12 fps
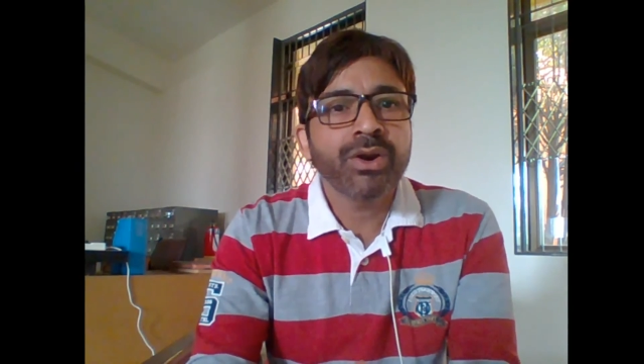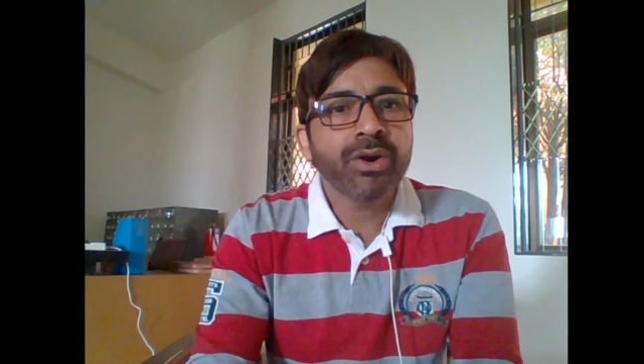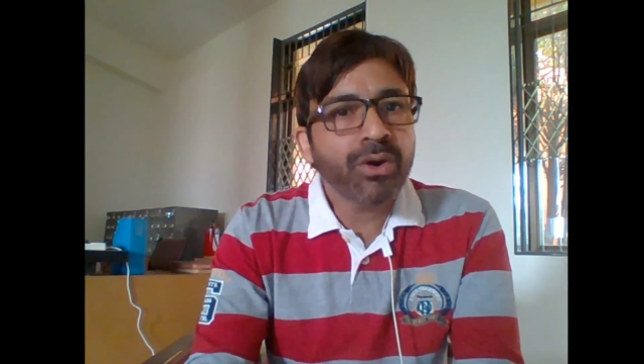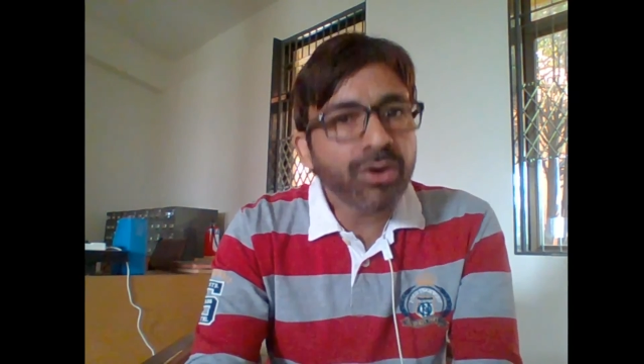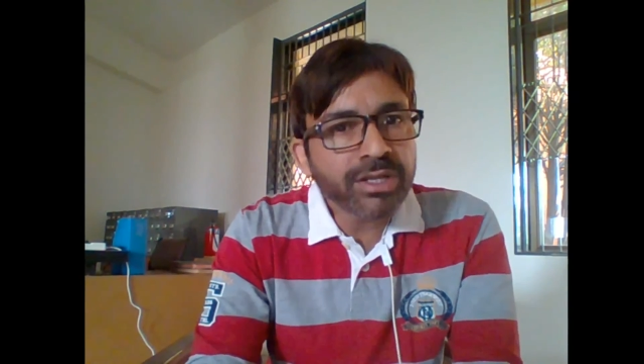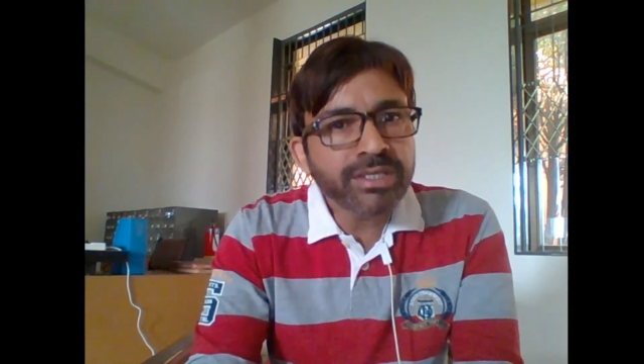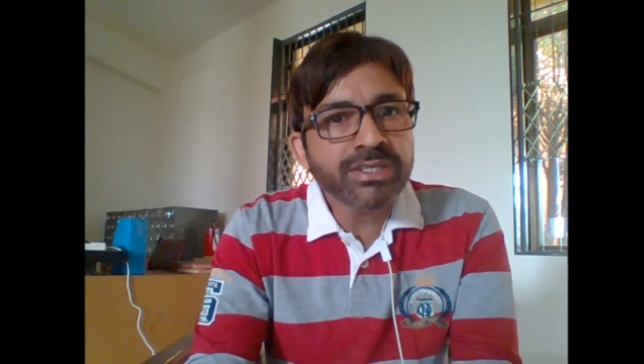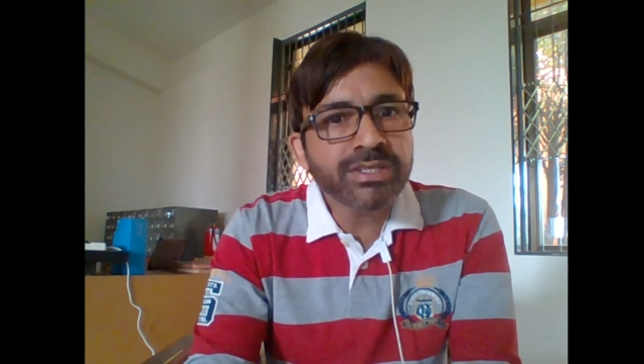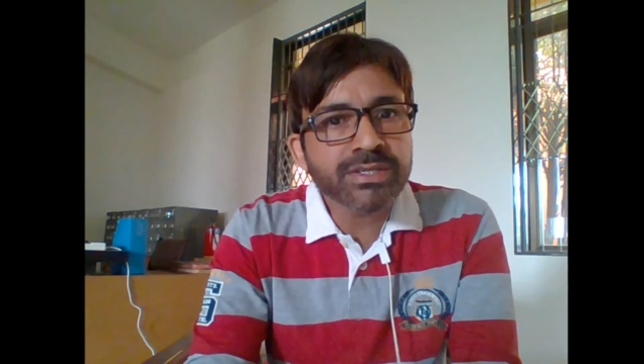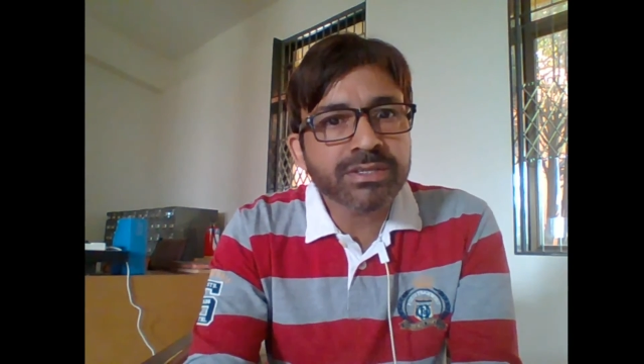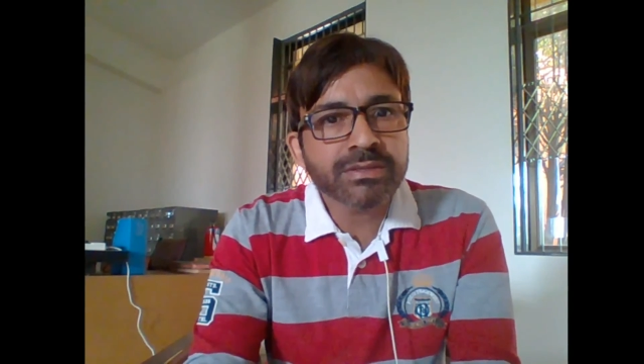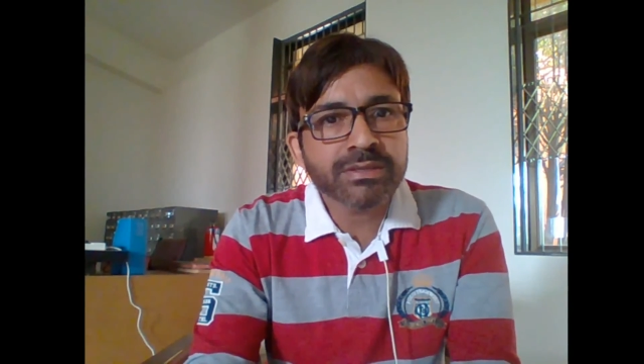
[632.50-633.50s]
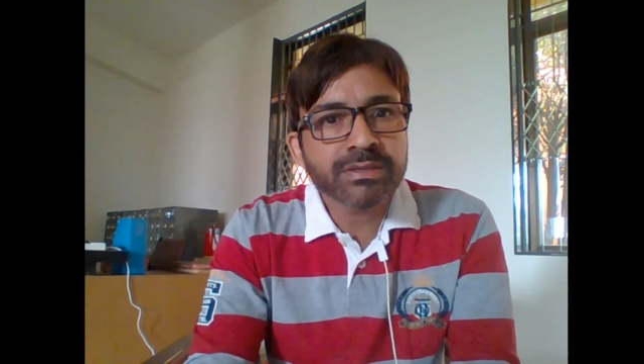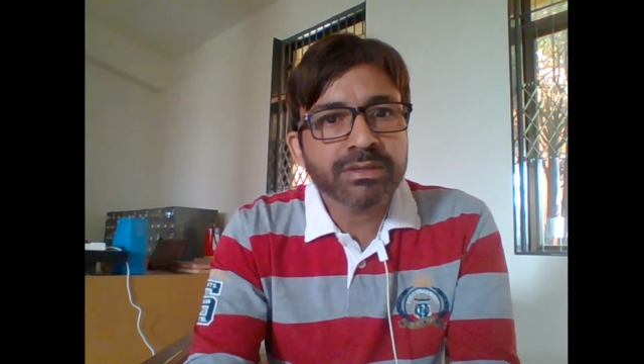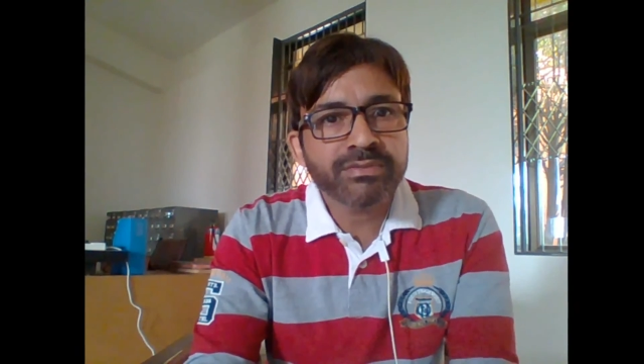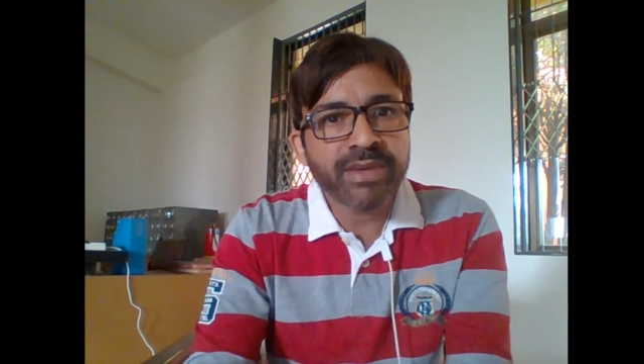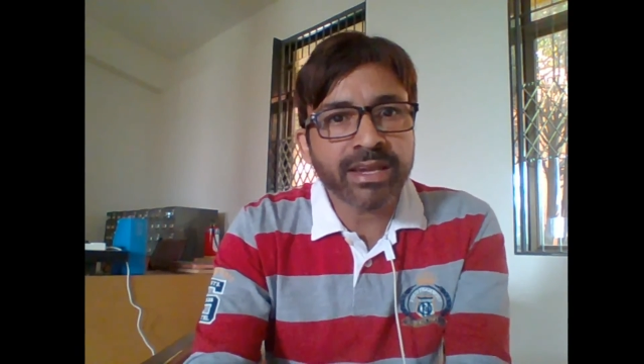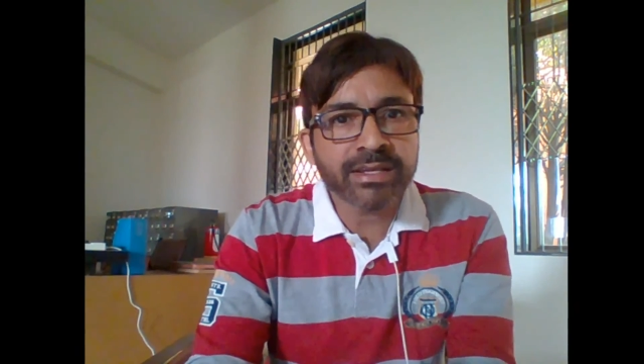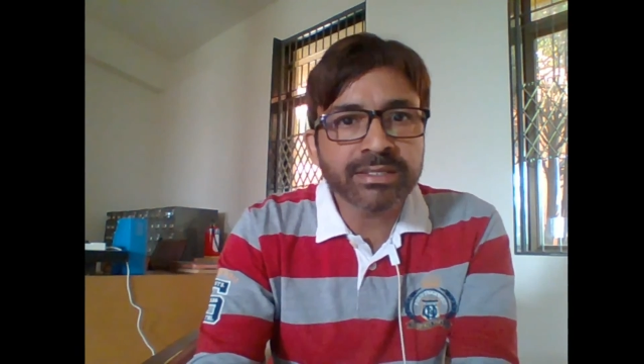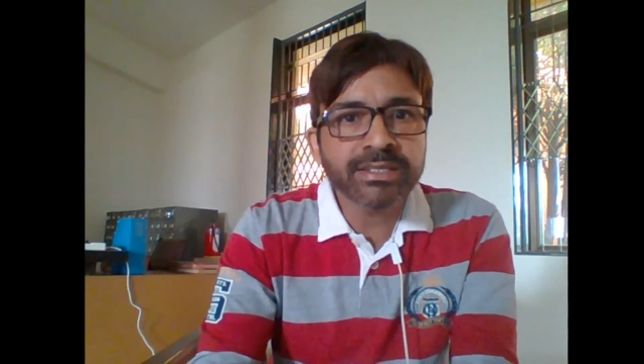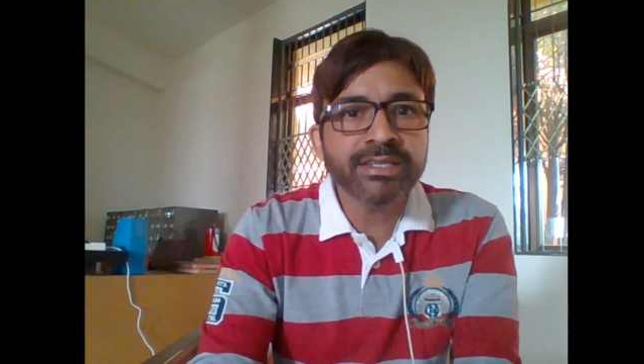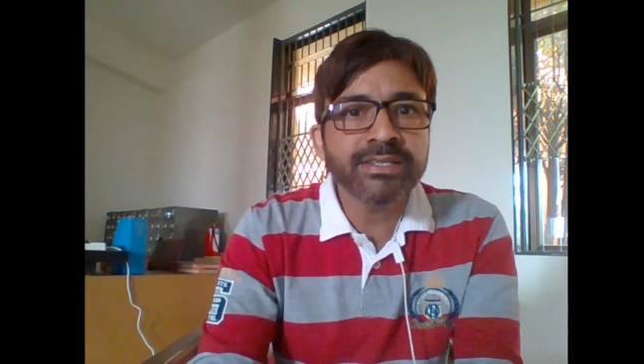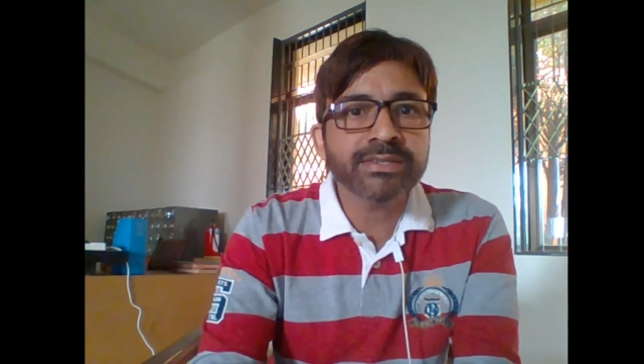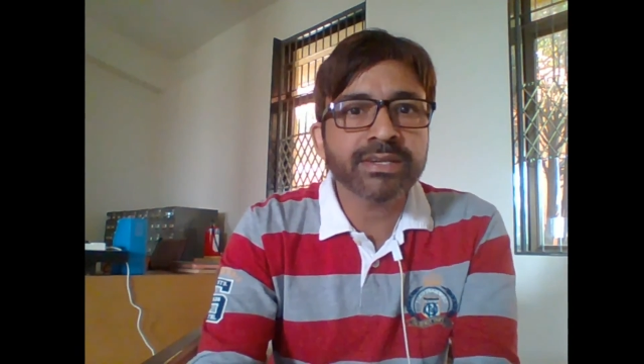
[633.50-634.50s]
All these
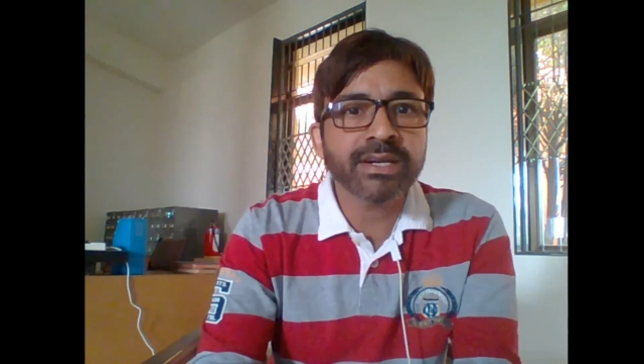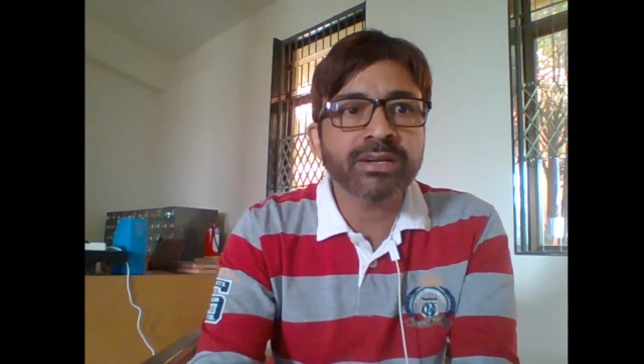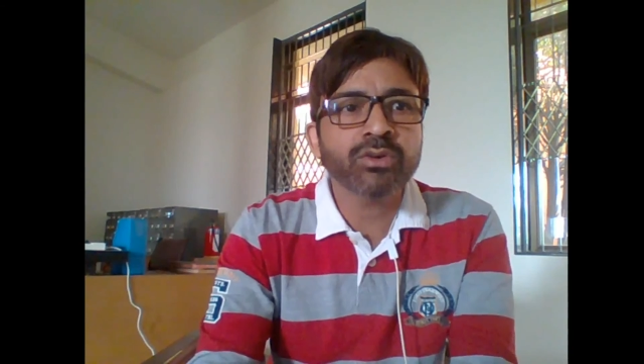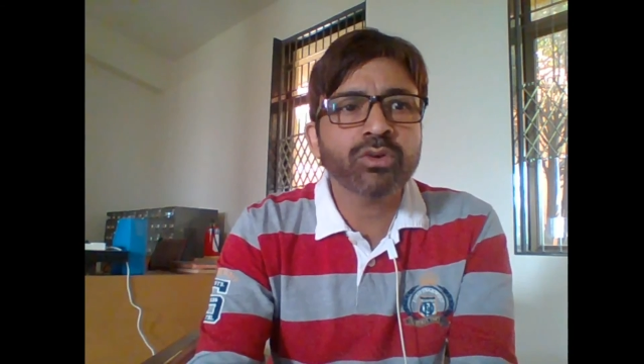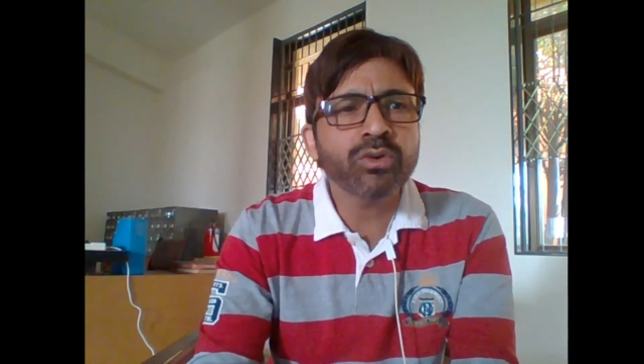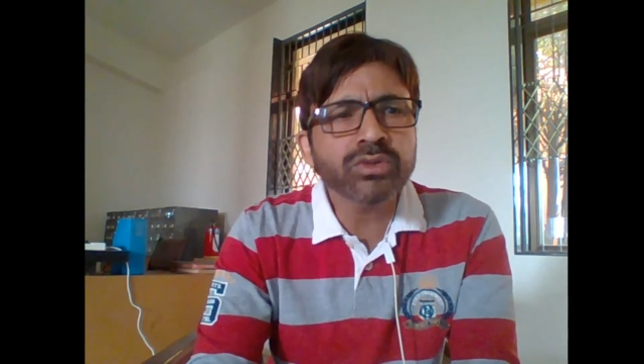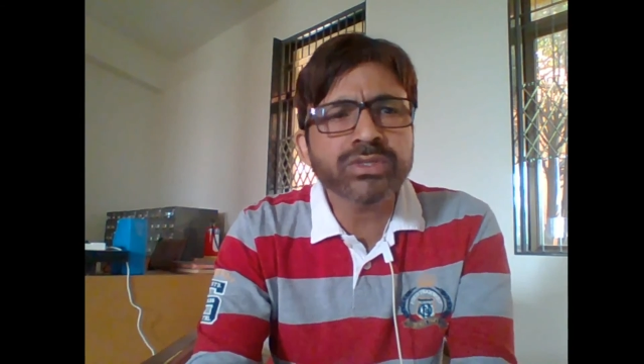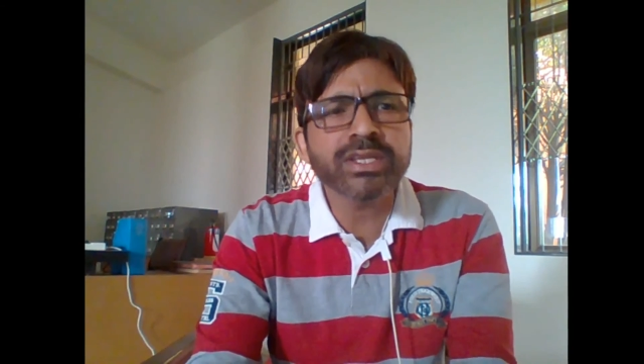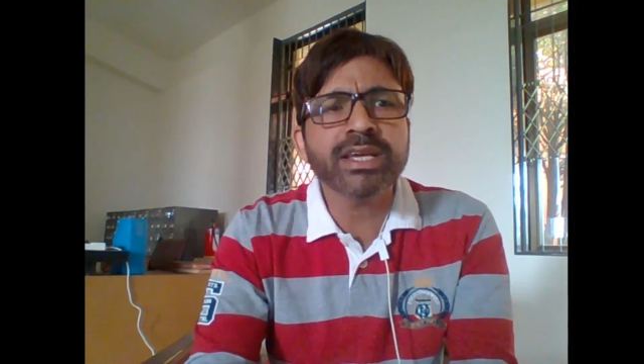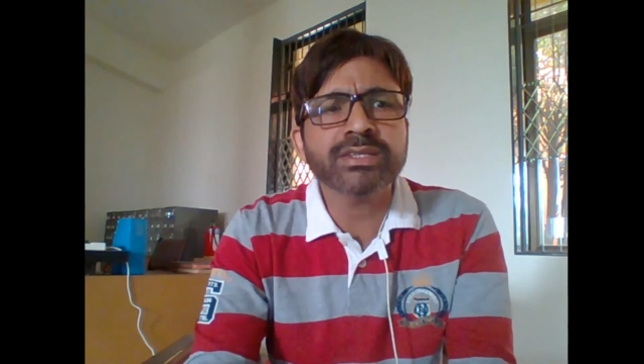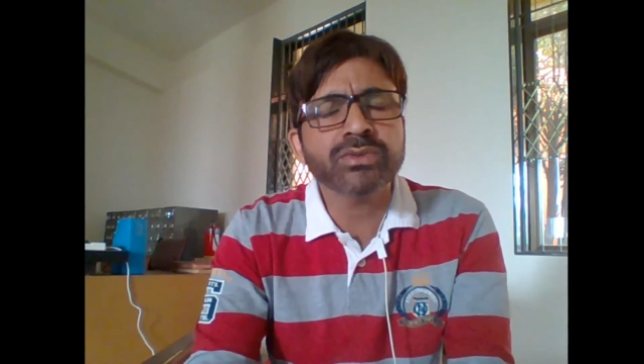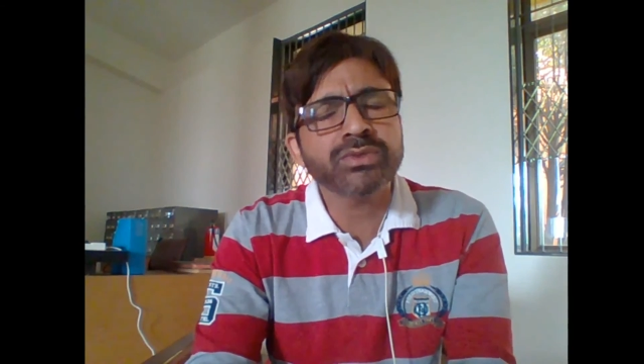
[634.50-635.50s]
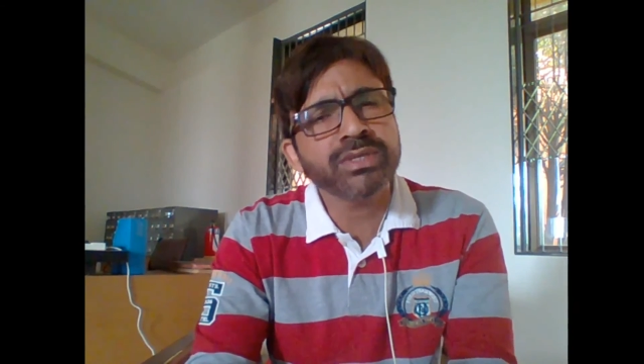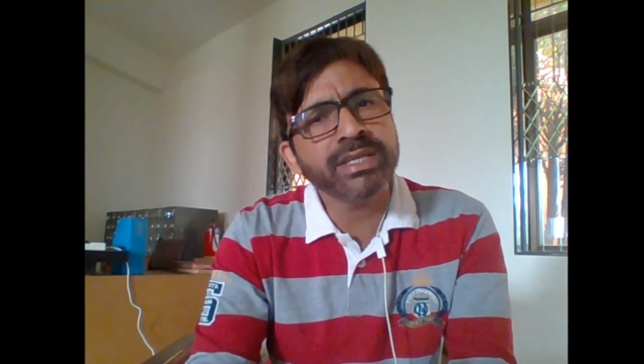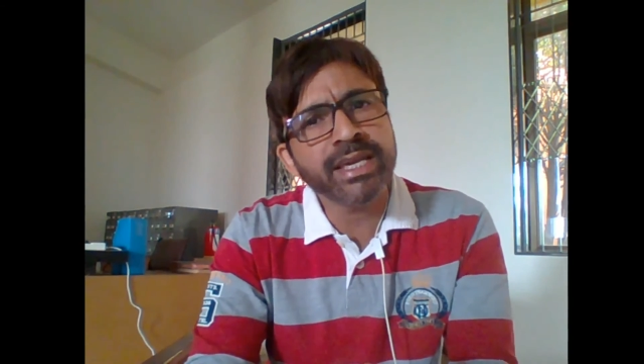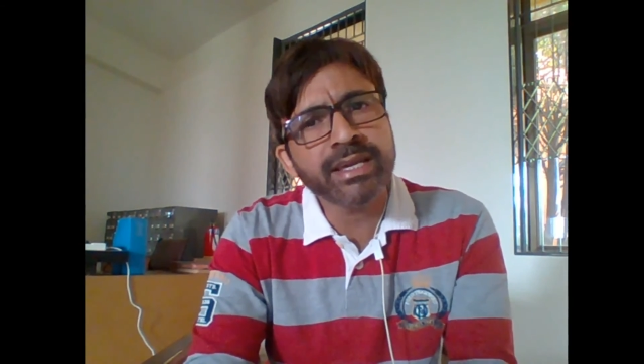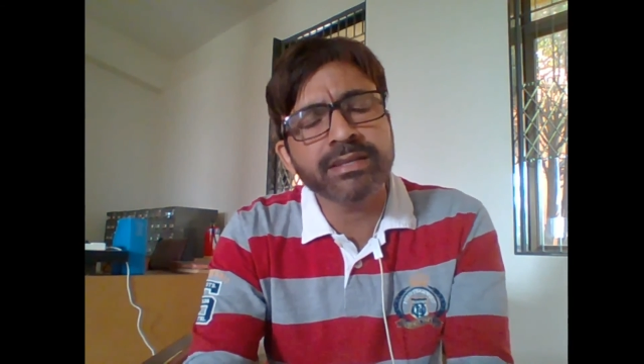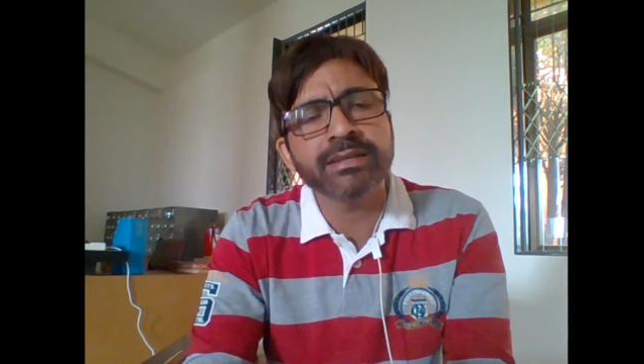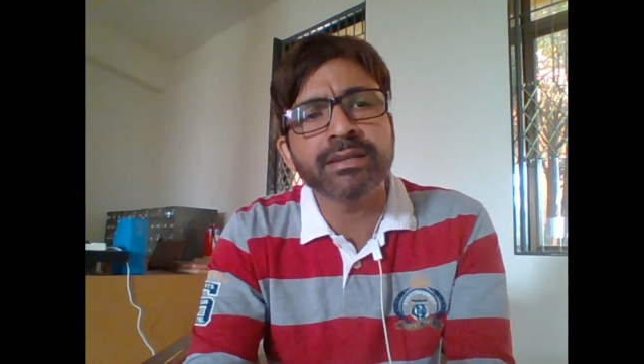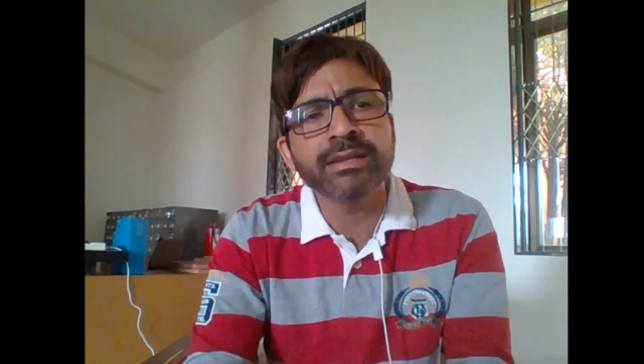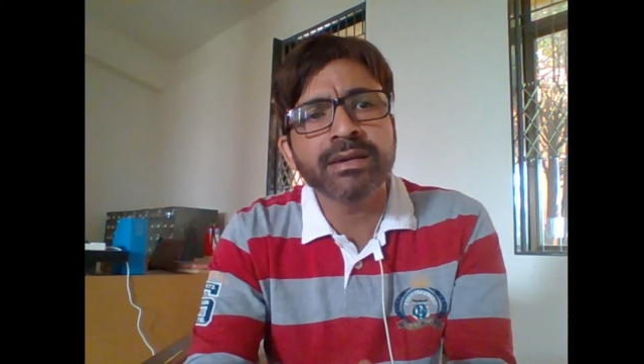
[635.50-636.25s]
faculties are closely associated